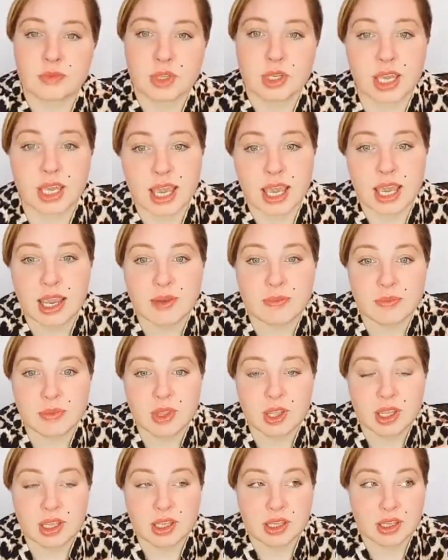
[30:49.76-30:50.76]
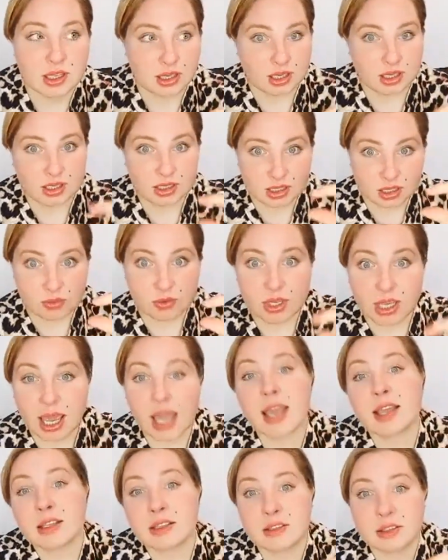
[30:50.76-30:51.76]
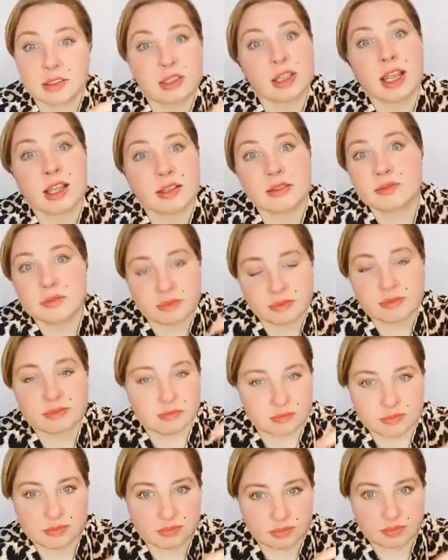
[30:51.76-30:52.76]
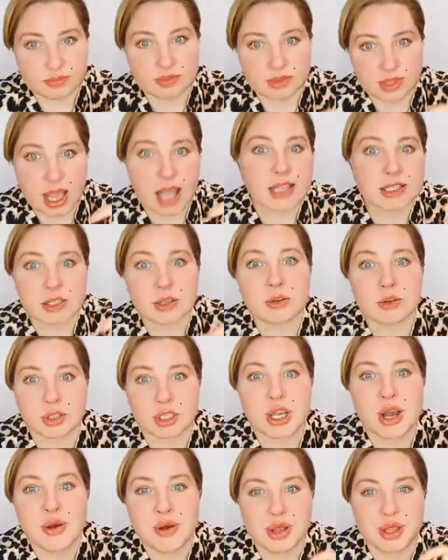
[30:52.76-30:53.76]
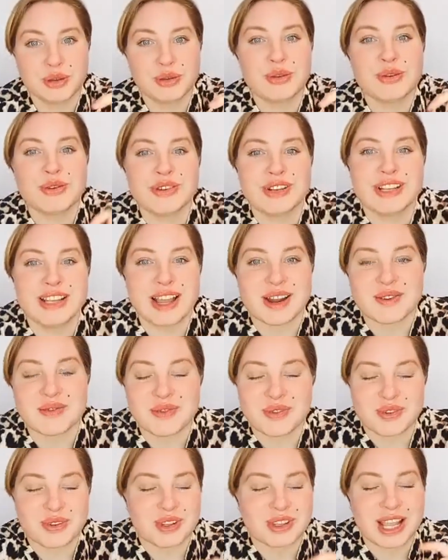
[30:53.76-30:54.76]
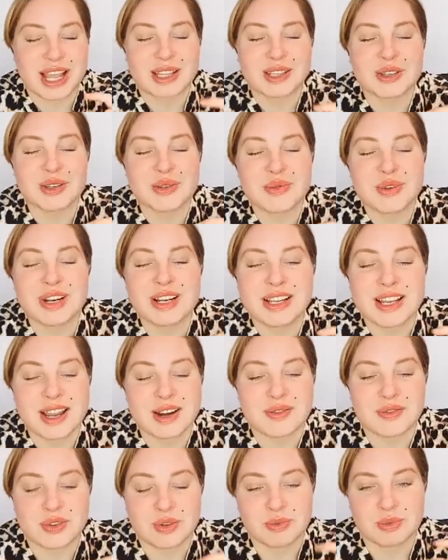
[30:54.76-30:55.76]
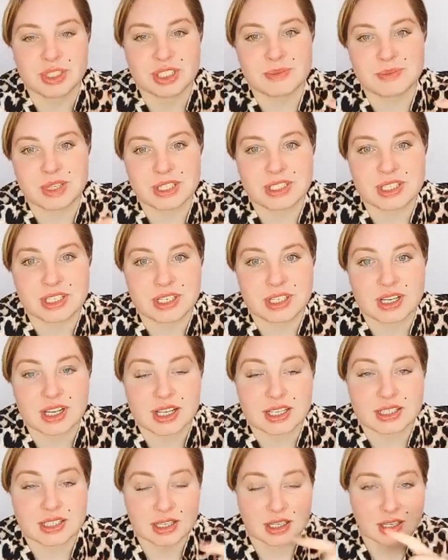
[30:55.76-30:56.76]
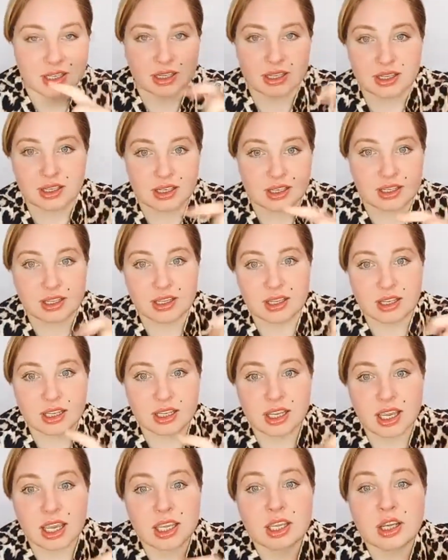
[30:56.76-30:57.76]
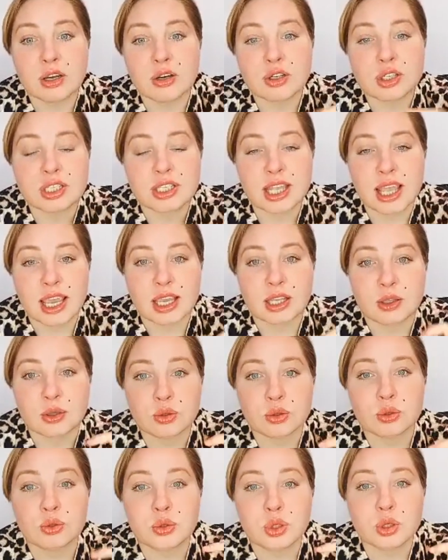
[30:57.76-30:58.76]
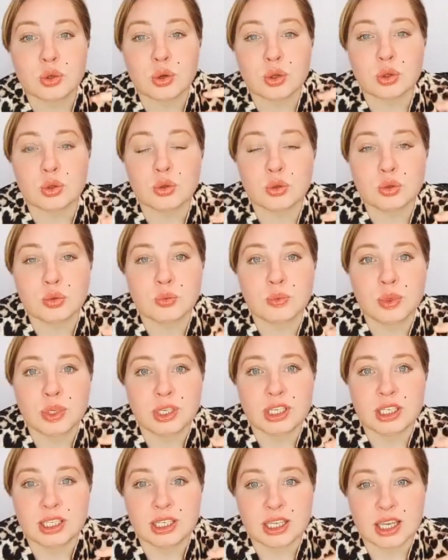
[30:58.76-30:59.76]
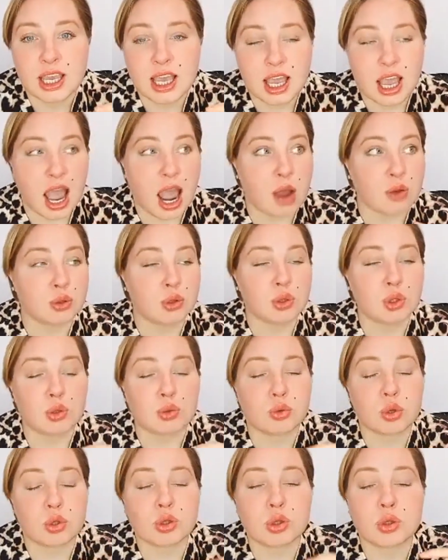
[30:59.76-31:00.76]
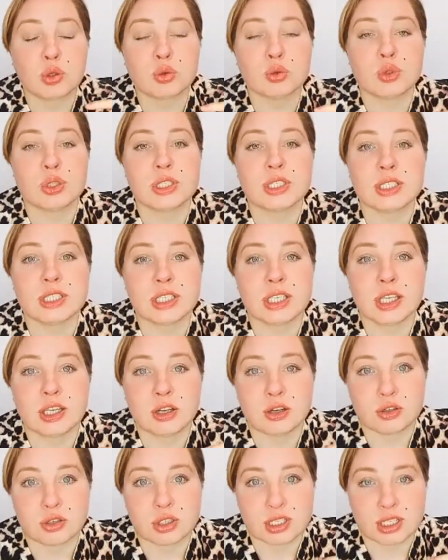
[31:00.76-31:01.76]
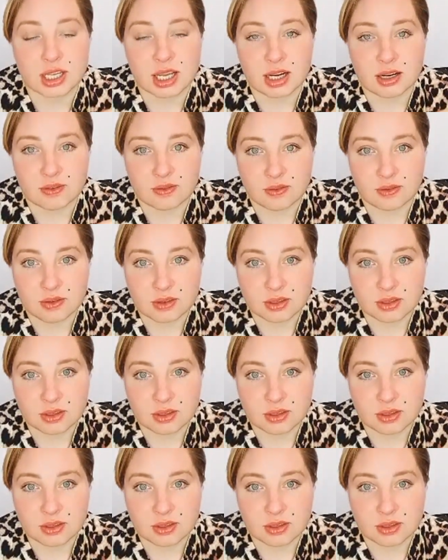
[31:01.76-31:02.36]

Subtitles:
Okay, so yeah, that's also what we will learn, that you will learn from this masterclass. Yeah, your state. Who do you want to be? How do you want to see yourself?